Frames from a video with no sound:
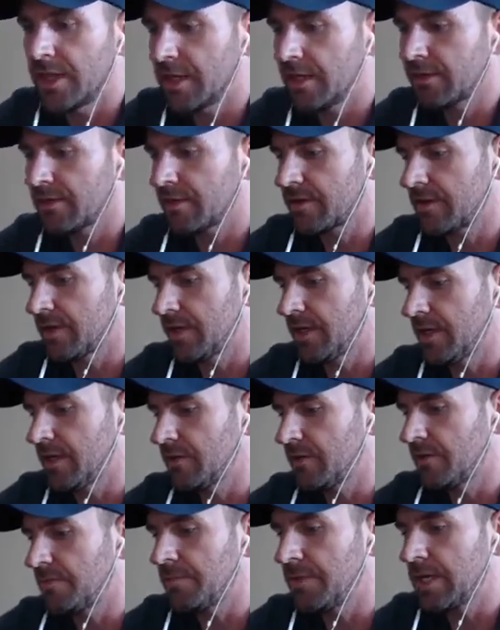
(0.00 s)
this
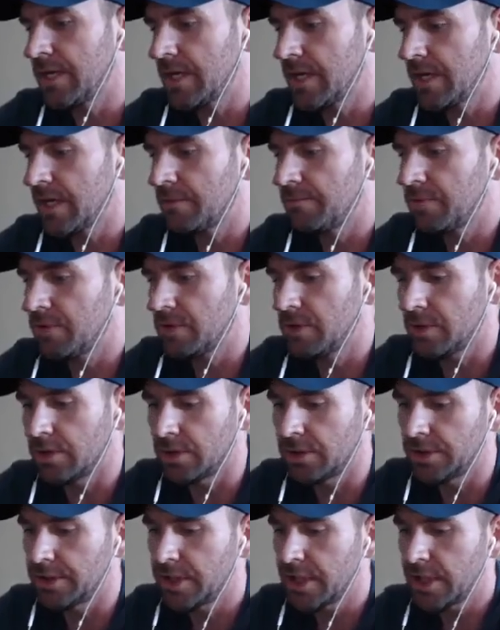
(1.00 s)
is being
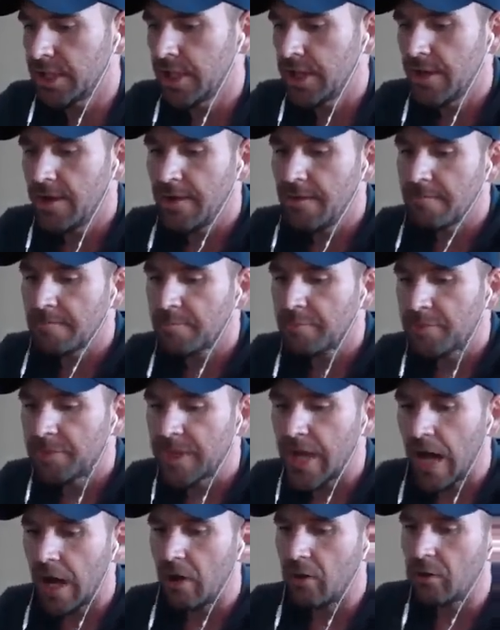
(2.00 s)
pulled.
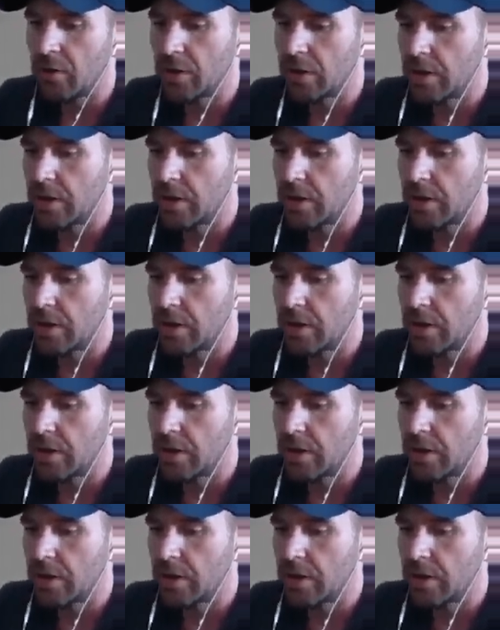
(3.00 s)
Now,